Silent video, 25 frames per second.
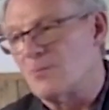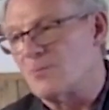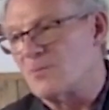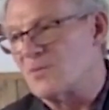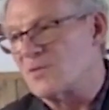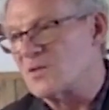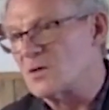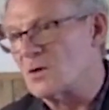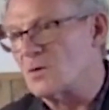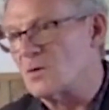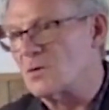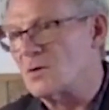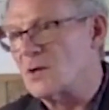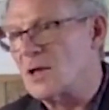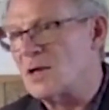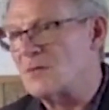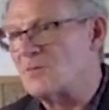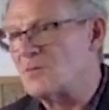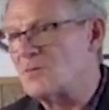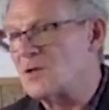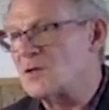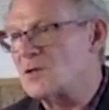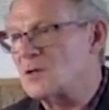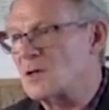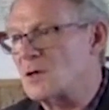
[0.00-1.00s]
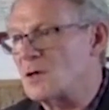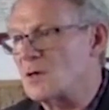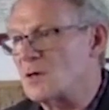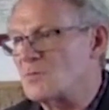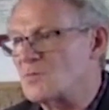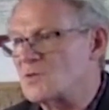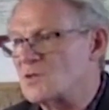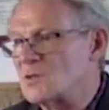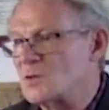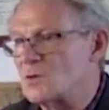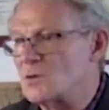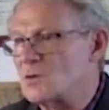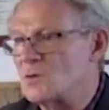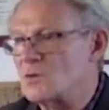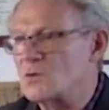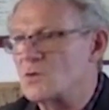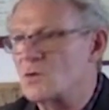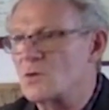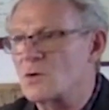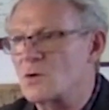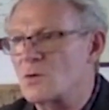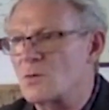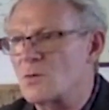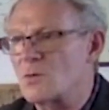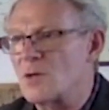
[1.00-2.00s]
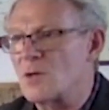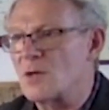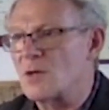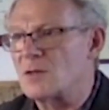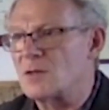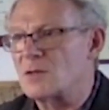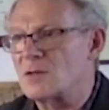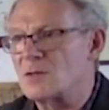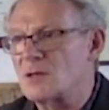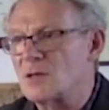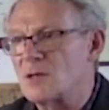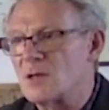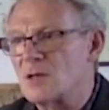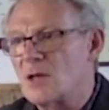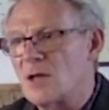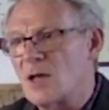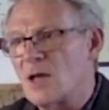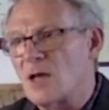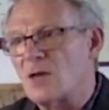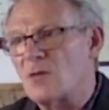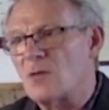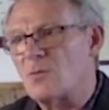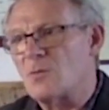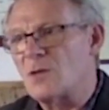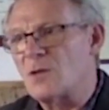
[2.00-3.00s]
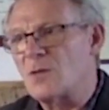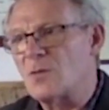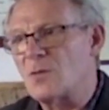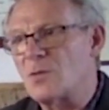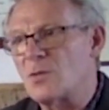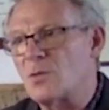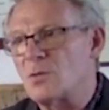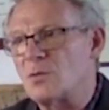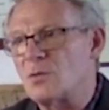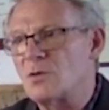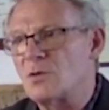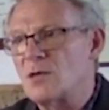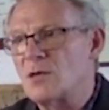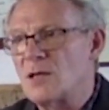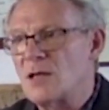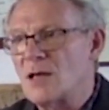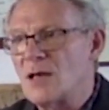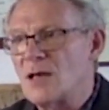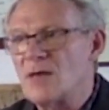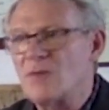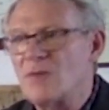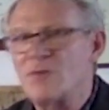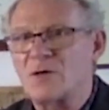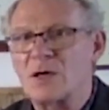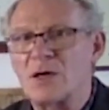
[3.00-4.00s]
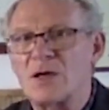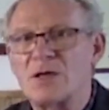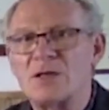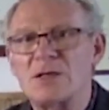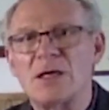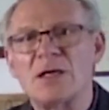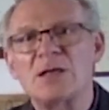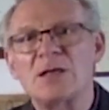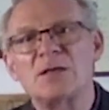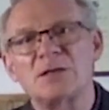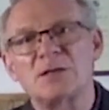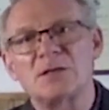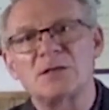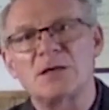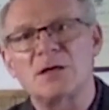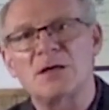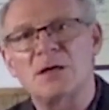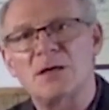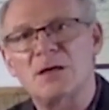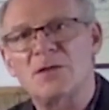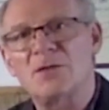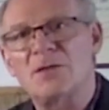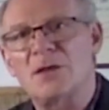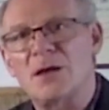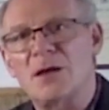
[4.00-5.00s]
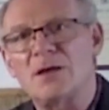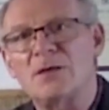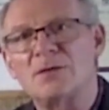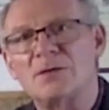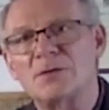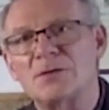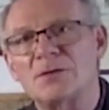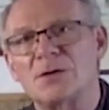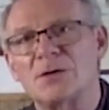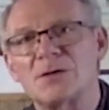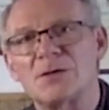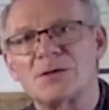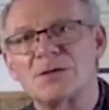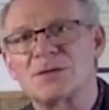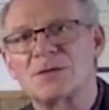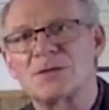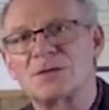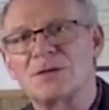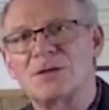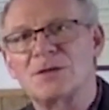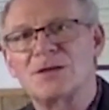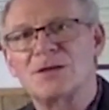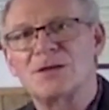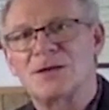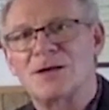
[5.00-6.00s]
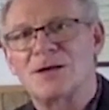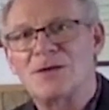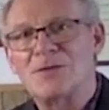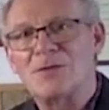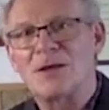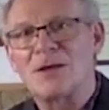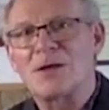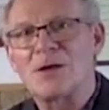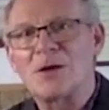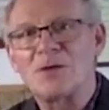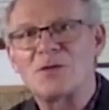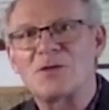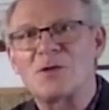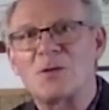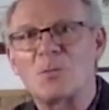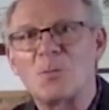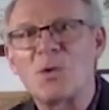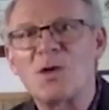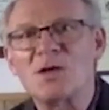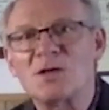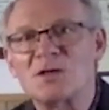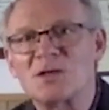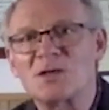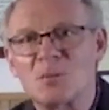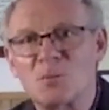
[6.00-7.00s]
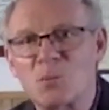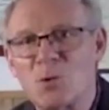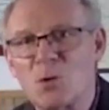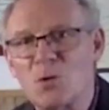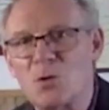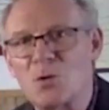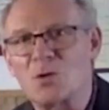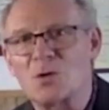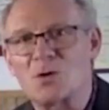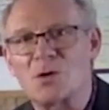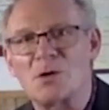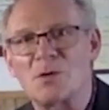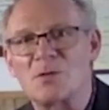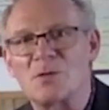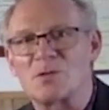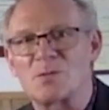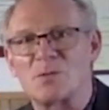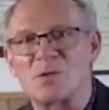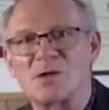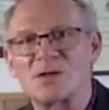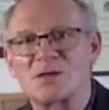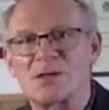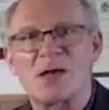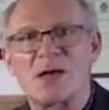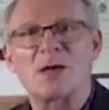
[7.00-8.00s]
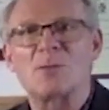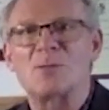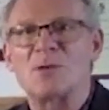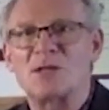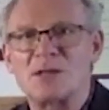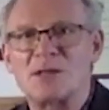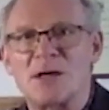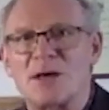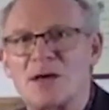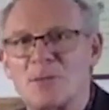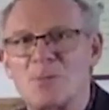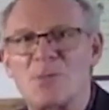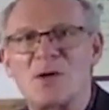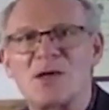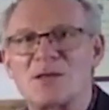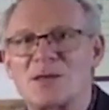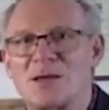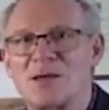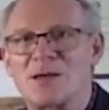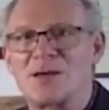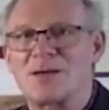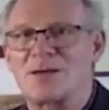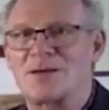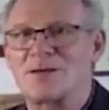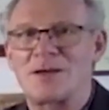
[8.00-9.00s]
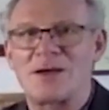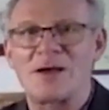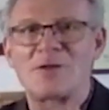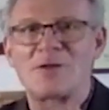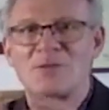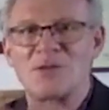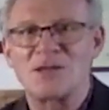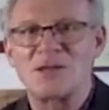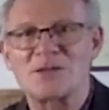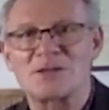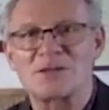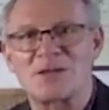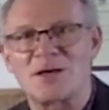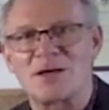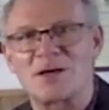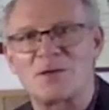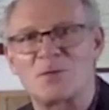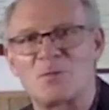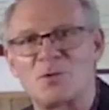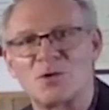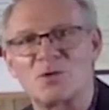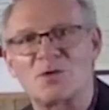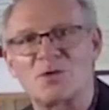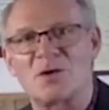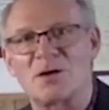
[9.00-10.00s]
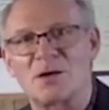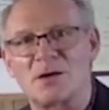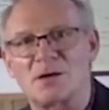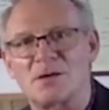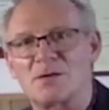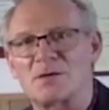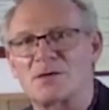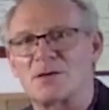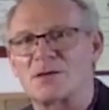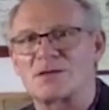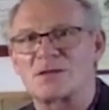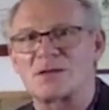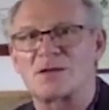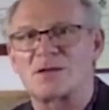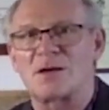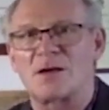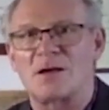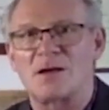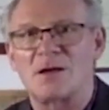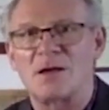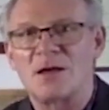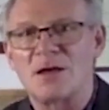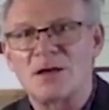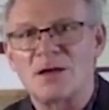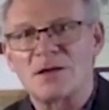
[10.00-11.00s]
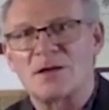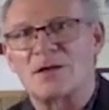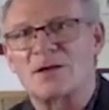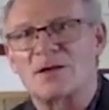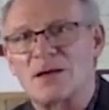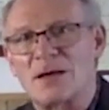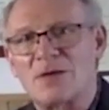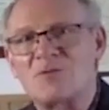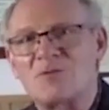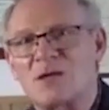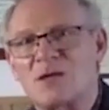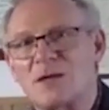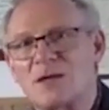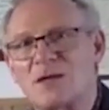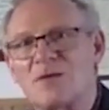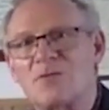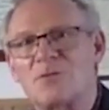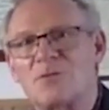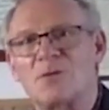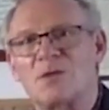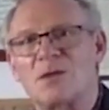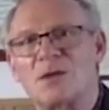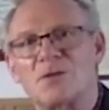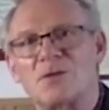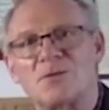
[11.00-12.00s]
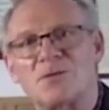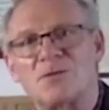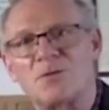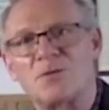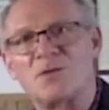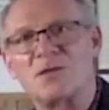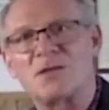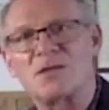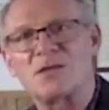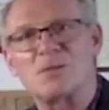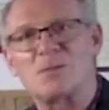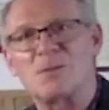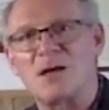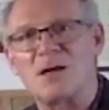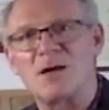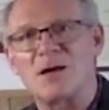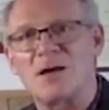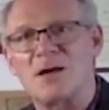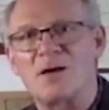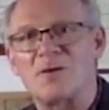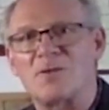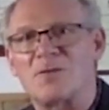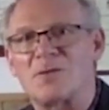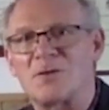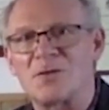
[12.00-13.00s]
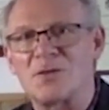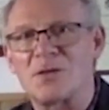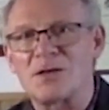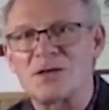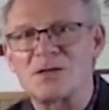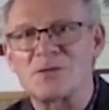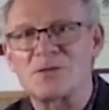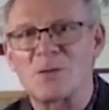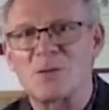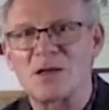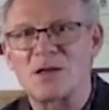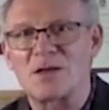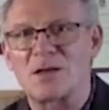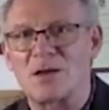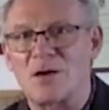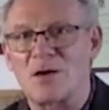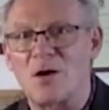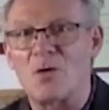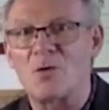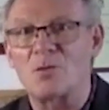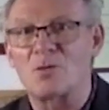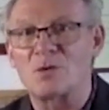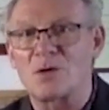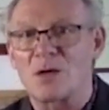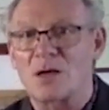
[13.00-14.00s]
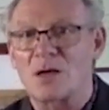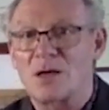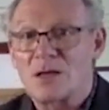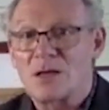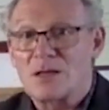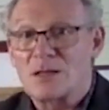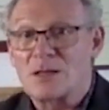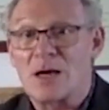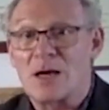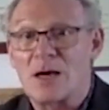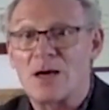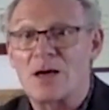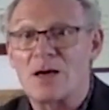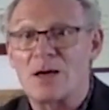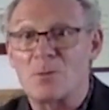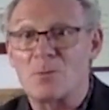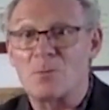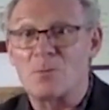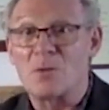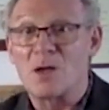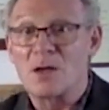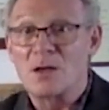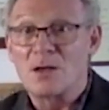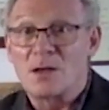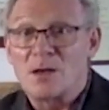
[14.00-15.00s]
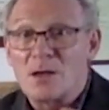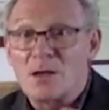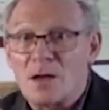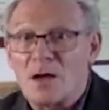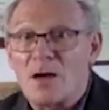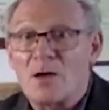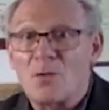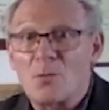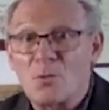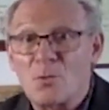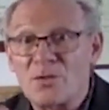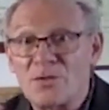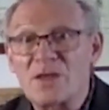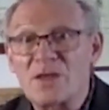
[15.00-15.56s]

So every time, so you talk about how people have an identity in their illness, and they go to peer support groups because I'm a diabetic and I have this terrible chronic illness and I have to live with it for the rest of my life, and they spend the whole time with